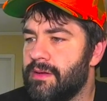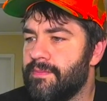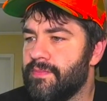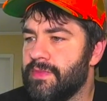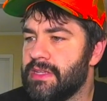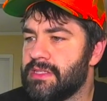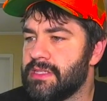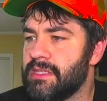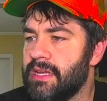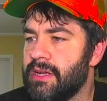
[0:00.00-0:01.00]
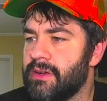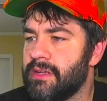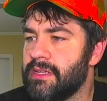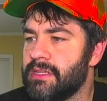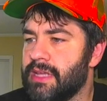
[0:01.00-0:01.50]
Let's see. There it
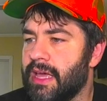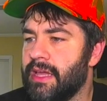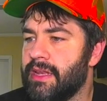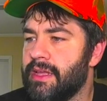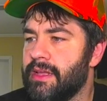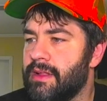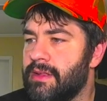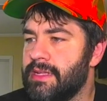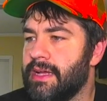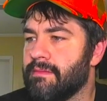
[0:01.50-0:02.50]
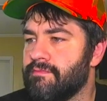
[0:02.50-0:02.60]
is. Haney. Yeah.